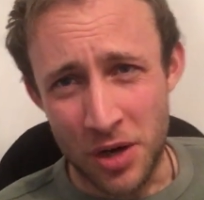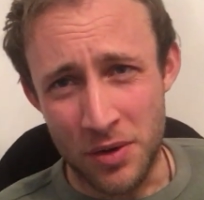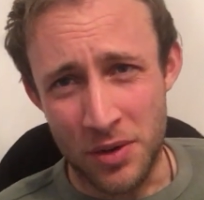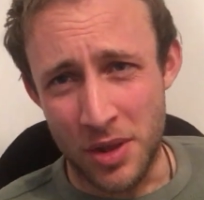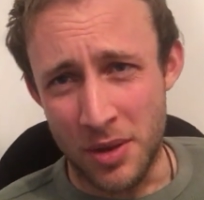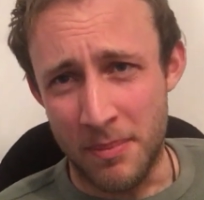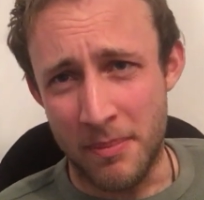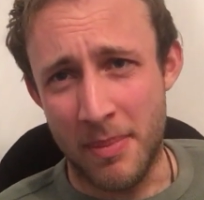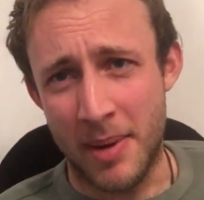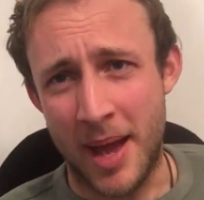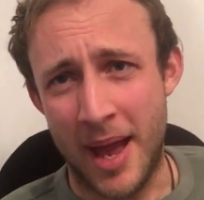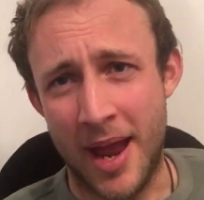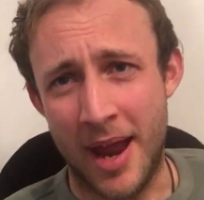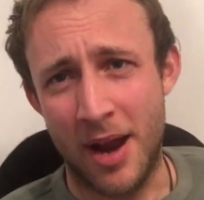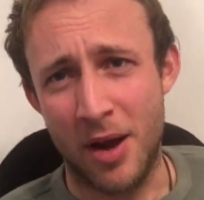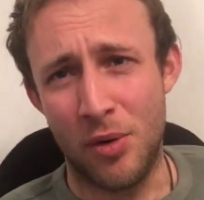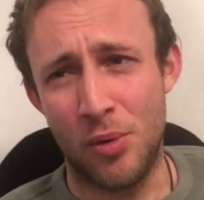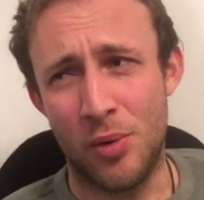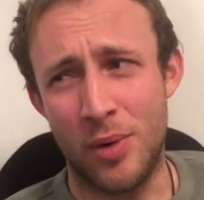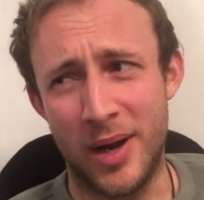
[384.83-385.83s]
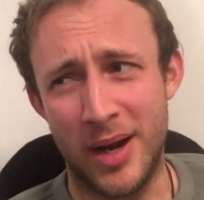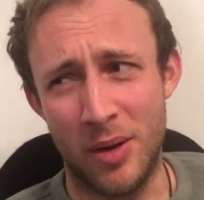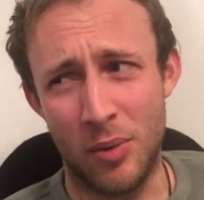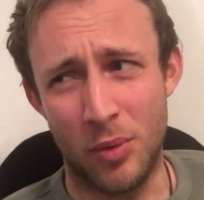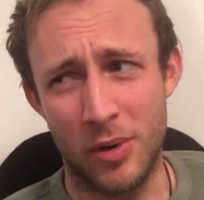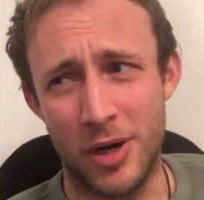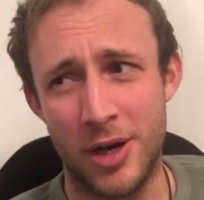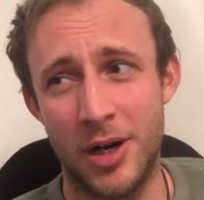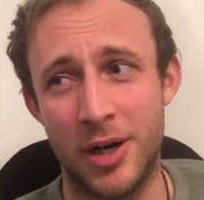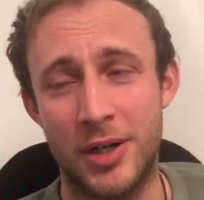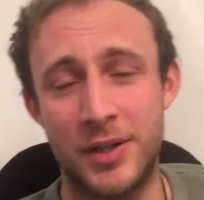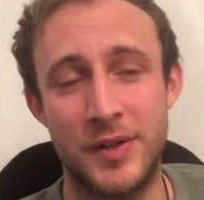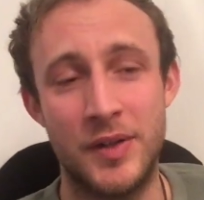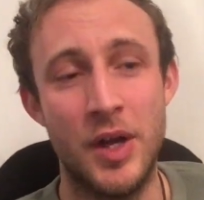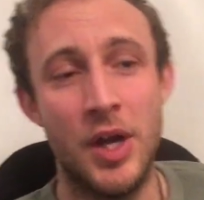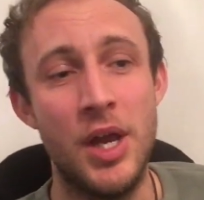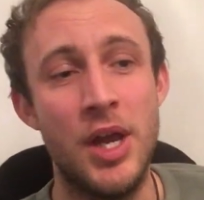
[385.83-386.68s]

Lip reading: them how it works.